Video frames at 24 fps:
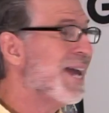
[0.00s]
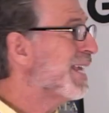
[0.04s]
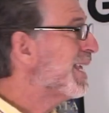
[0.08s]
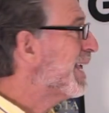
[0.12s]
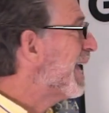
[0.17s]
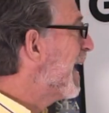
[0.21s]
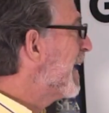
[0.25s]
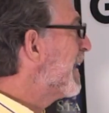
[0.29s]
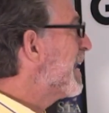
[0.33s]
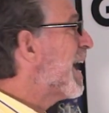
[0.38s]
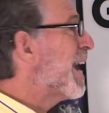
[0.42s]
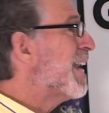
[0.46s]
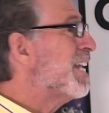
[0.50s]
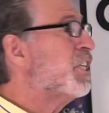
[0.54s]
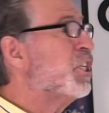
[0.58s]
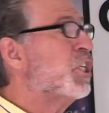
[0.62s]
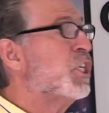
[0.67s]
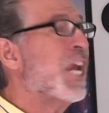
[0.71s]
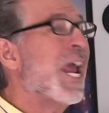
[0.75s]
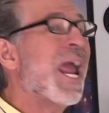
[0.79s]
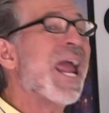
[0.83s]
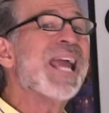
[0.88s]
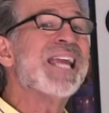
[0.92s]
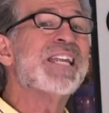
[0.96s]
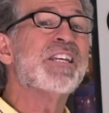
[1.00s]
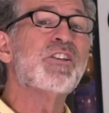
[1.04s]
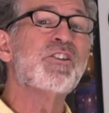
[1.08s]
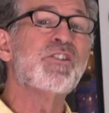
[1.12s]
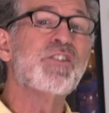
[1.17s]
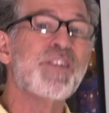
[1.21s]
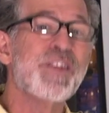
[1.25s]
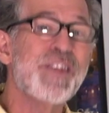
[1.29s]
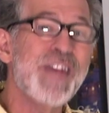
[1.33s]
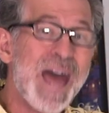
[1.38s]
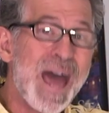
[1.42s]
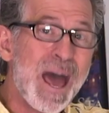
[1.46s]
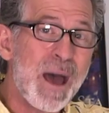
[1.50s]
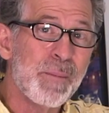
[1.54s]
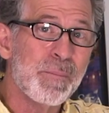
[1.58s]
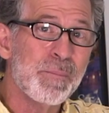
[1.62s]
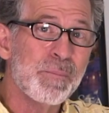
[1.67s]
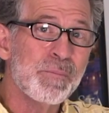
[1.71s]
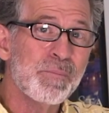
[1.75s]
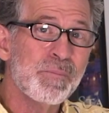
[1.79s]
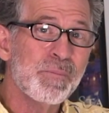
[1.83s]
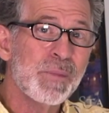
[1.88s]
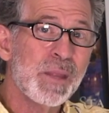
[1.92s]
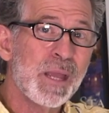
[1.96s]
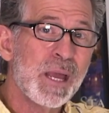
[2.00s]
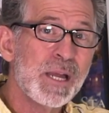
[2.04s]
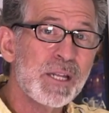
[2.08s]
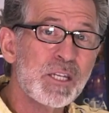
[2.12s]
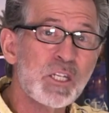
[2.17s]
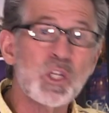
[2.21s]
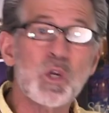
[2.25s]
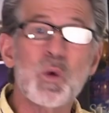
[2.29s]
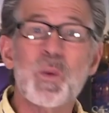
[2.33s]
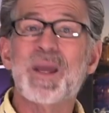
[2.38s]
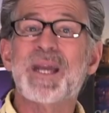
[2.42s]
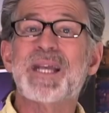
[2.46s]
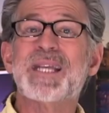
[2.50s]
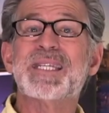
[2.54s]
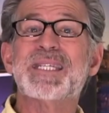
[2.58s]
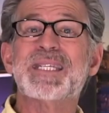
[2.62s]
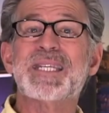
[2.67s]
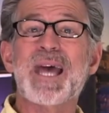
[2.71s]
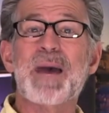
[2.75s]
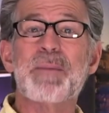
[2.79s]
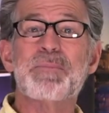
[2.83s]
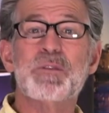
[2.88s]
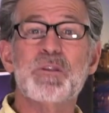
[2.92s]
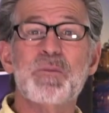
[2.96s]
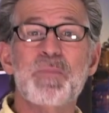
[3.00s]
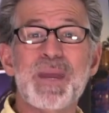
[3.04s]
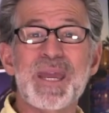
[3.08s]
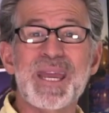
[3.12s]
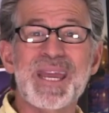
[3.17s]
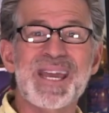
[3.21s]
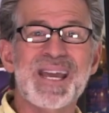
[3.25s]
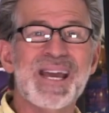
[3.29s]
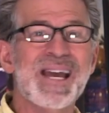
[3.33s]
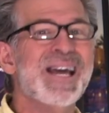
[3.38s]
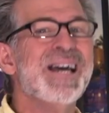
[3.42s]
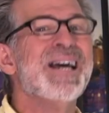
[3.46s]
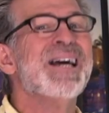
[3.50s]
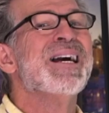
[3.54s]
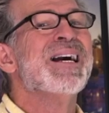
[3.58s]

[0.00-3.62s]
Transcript: Can I change them to accept me?